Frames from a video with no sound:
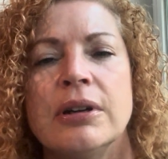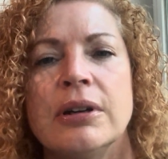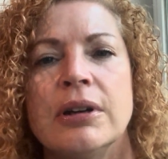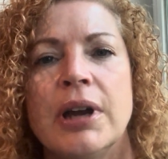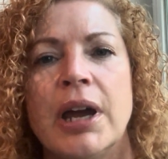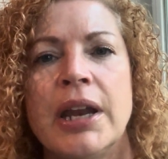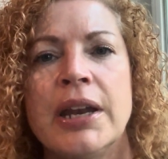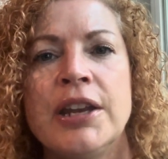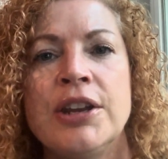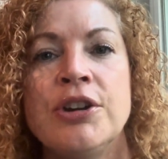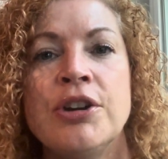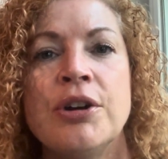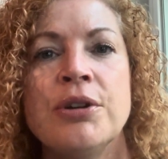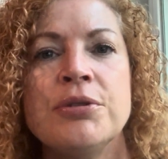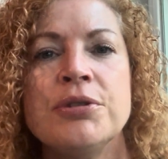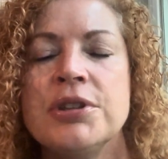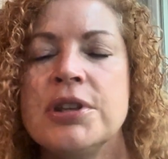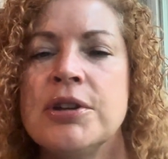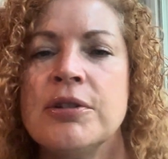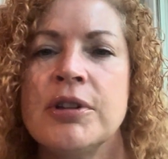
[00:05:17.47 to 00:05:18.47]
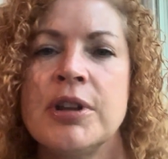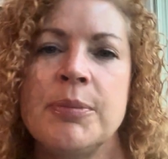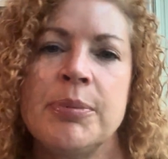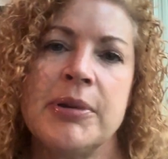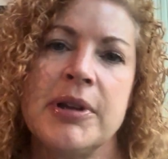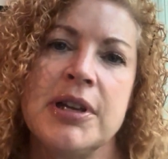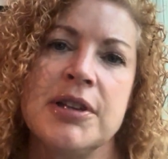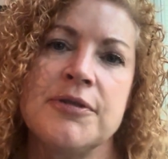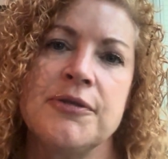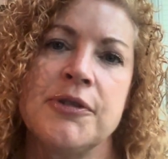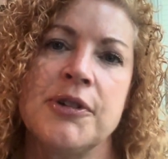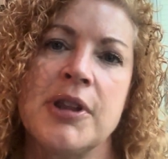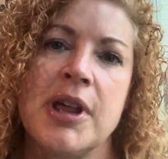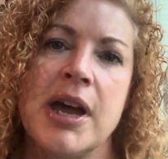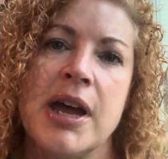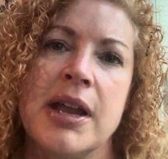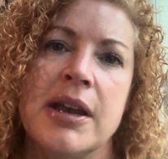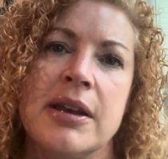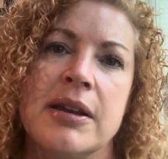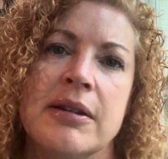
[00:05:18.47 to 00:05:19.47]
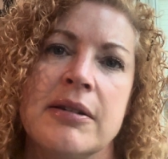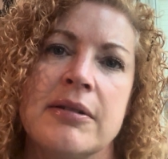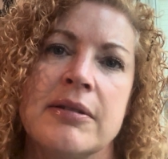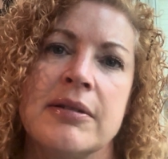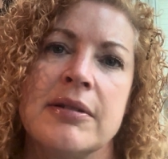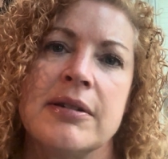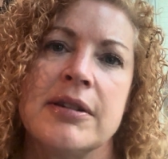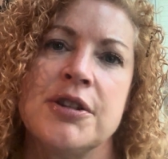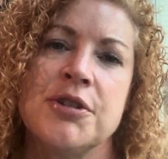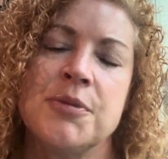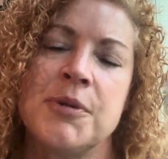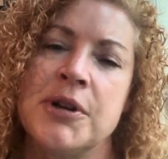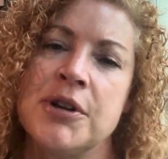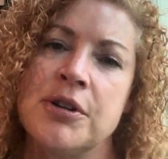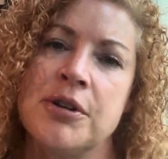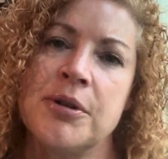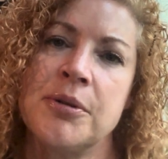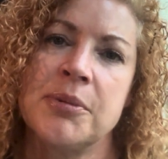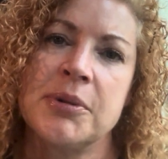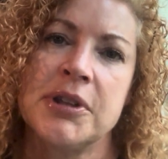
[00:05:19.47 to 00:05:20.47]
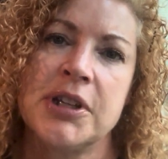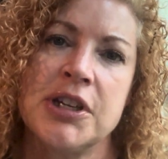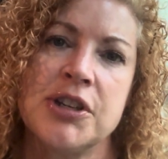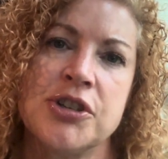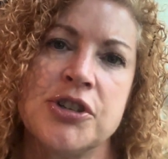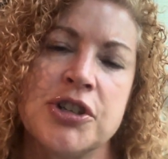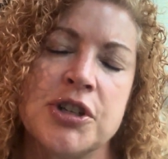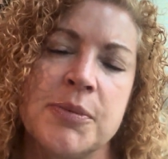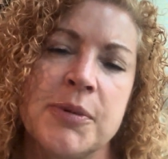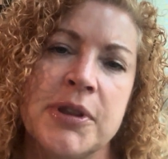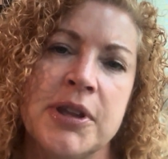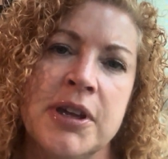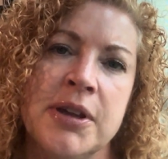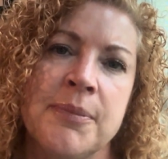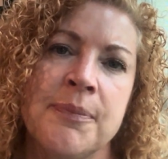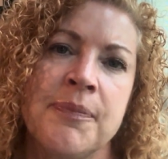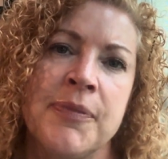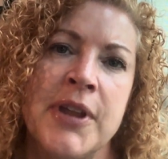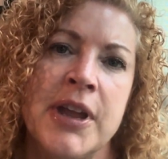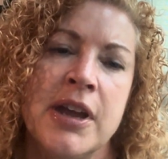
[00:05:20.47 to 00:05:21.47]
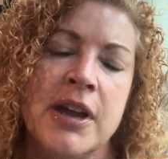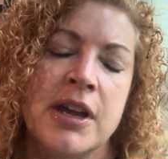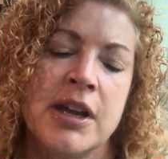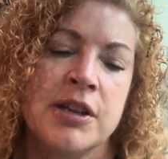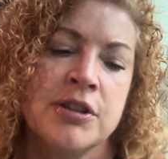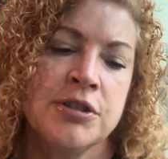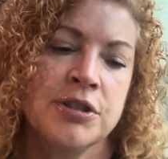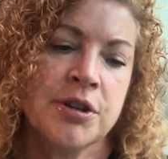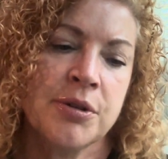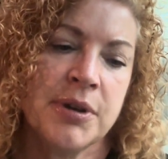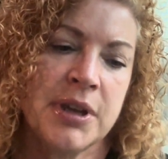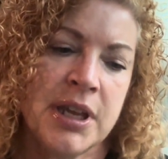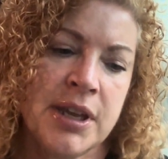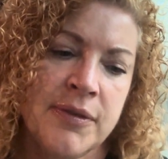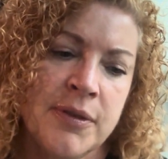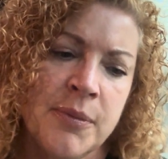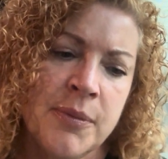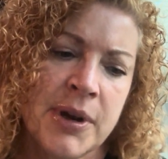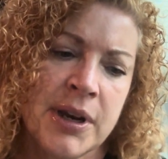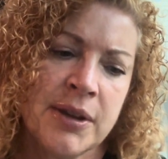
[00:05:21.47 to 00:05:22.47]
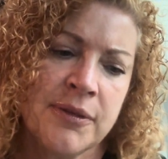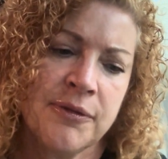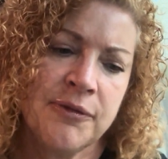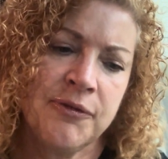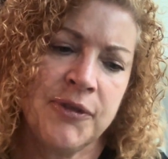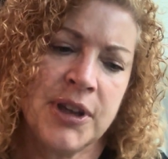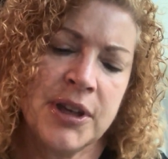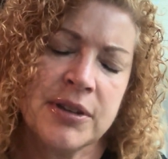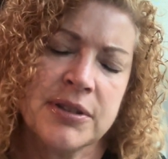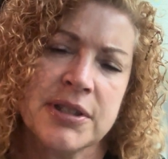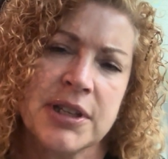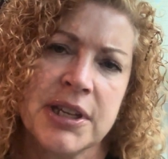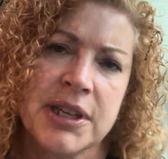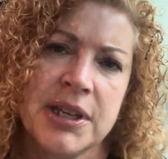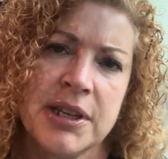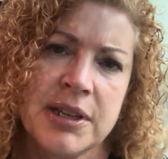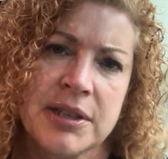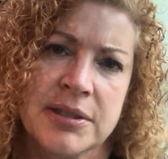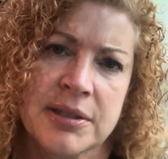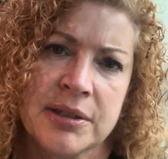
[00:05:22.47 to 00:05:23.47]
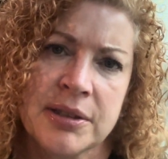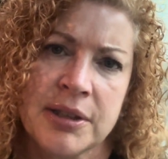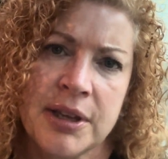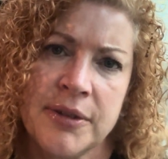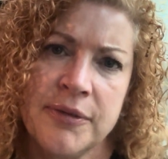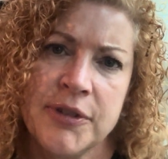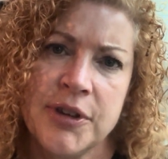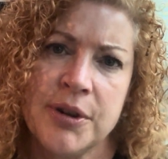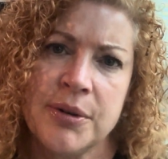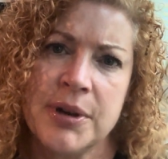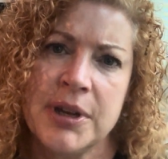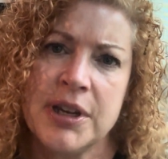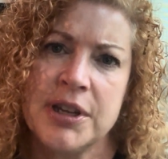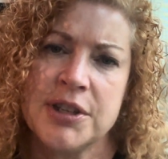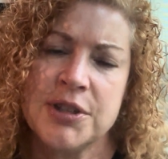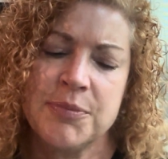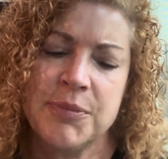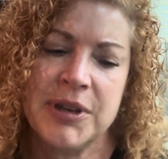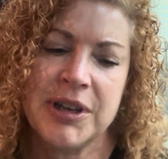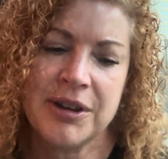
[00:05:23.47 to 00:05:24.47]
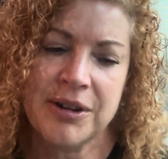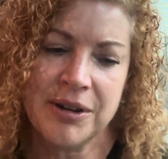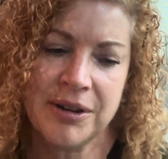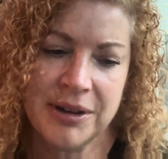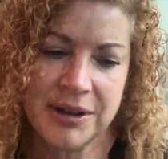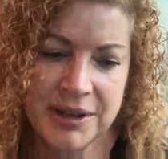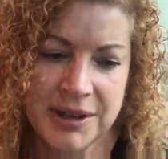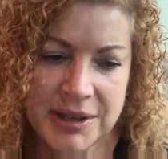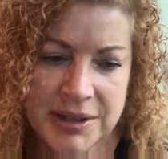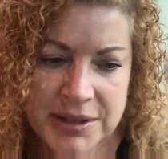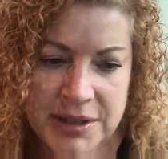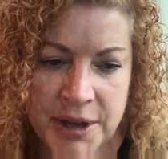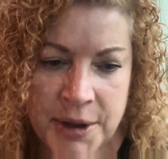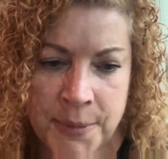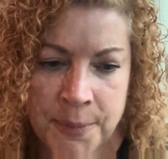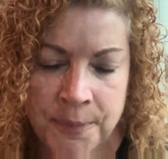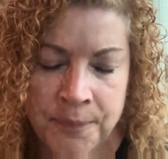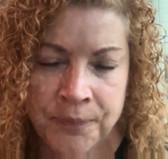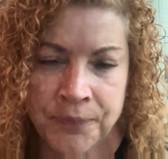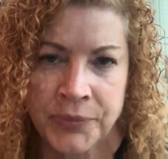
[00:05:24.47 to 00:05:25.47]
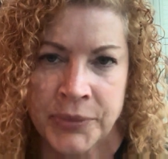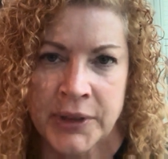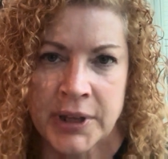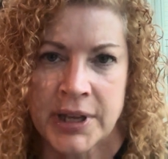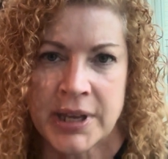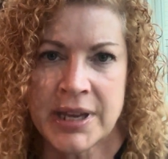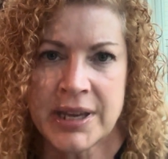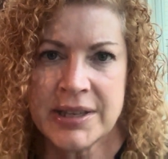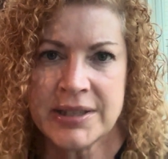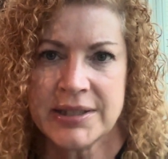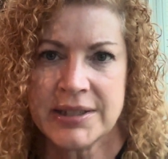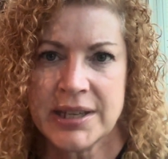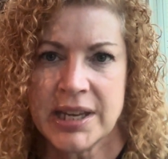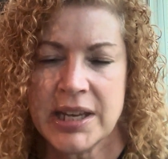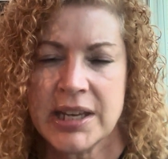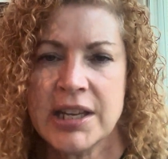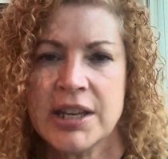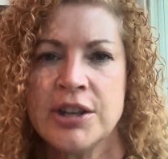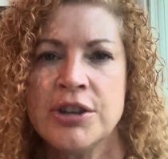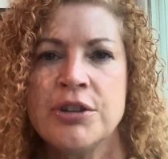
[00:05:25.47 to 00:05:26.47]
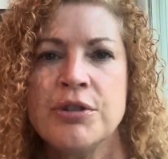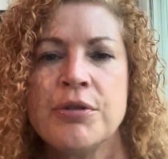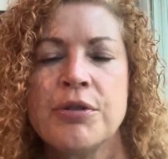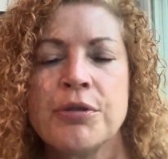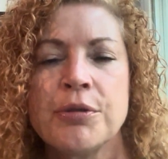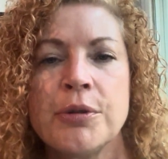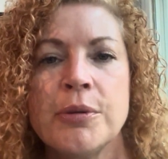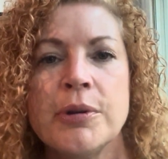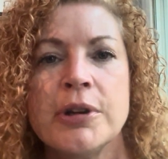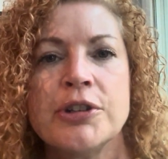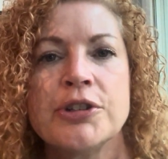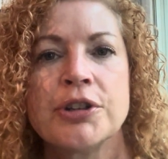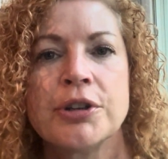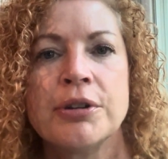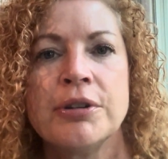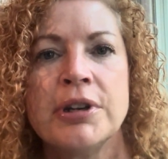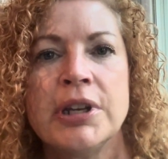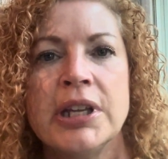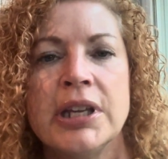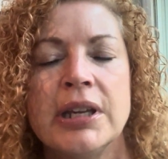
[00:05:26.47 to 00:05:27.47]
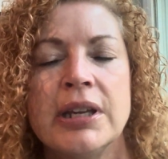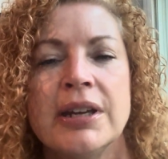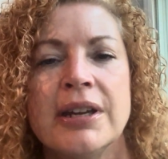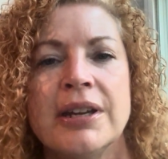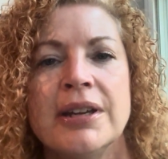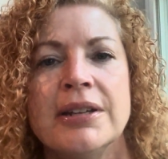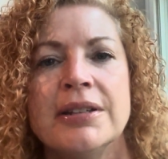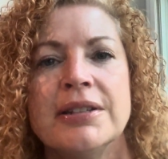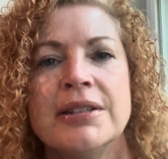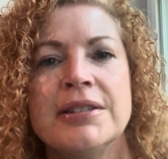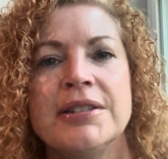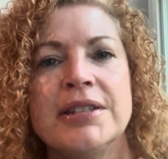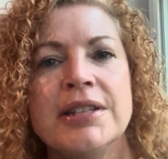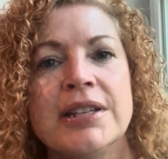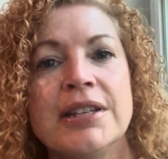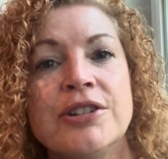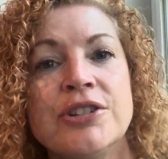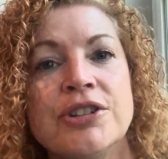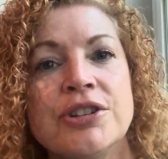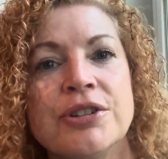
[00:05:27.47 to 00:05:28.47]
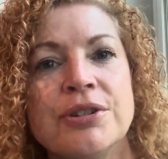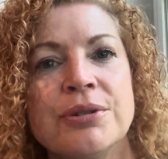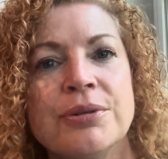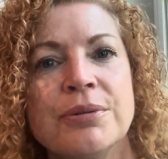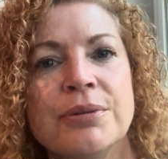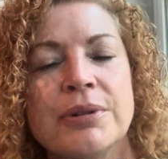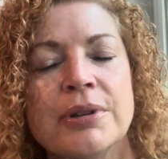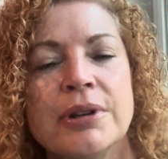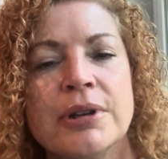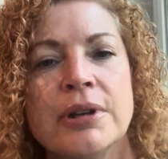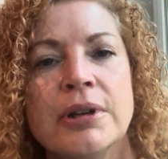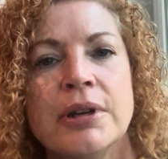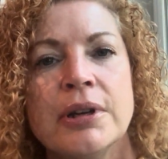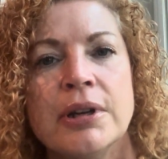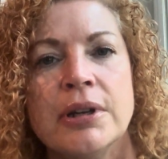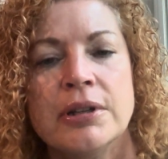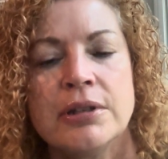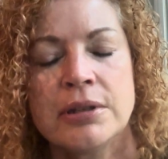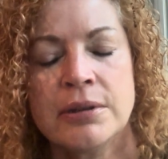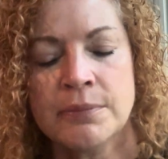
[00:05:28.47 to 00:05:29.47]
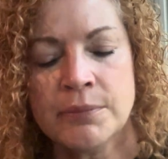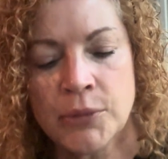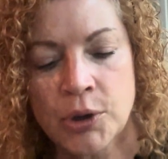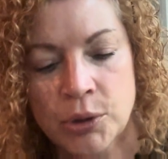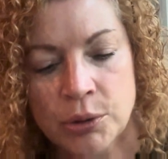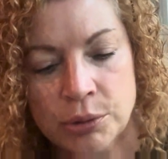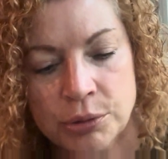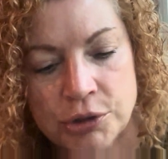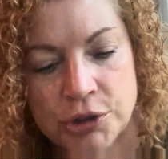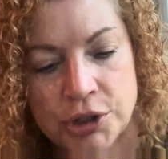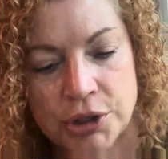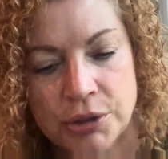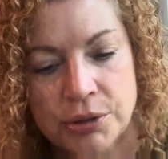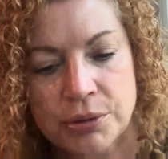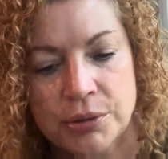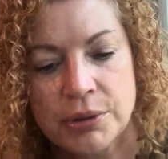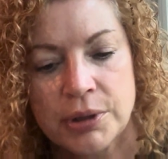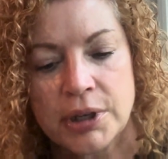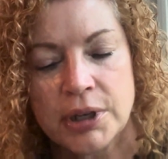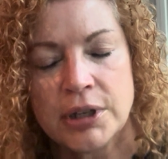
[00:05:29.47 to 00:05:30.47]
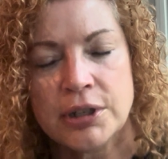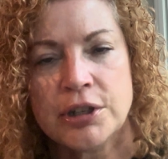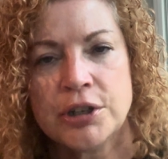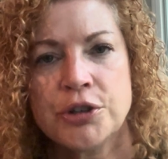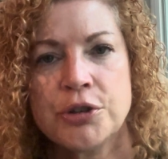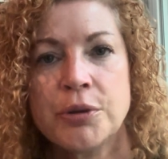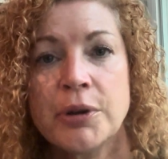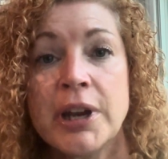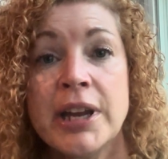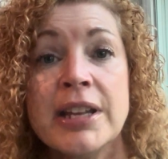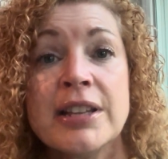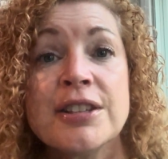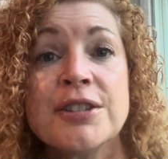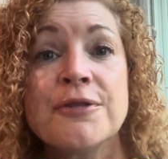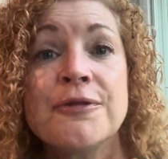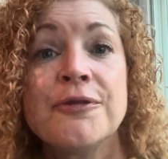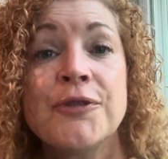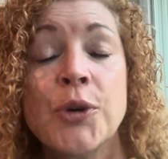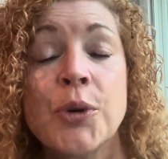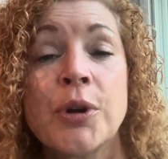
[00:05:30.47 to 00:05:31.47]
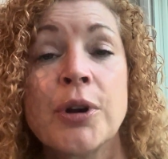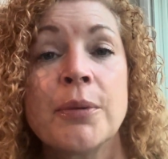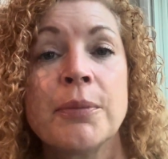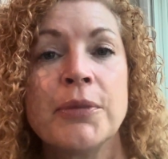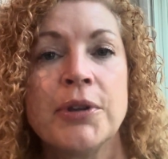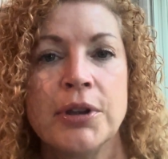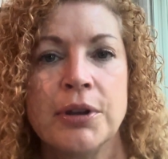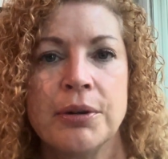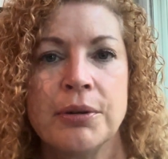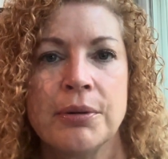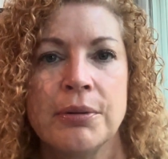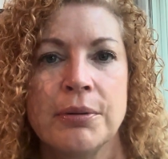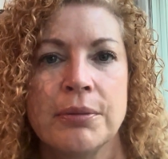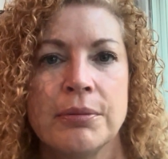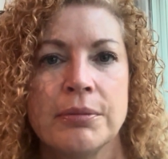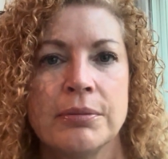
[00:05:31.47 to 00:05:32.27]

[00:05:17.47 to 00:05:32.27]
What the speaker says: And he knows the only place for that is when you're in relationship with him. And so even when it feels like he doesn't love you, it is because he is taking you through a journey to teach you, to mold you, to transform you.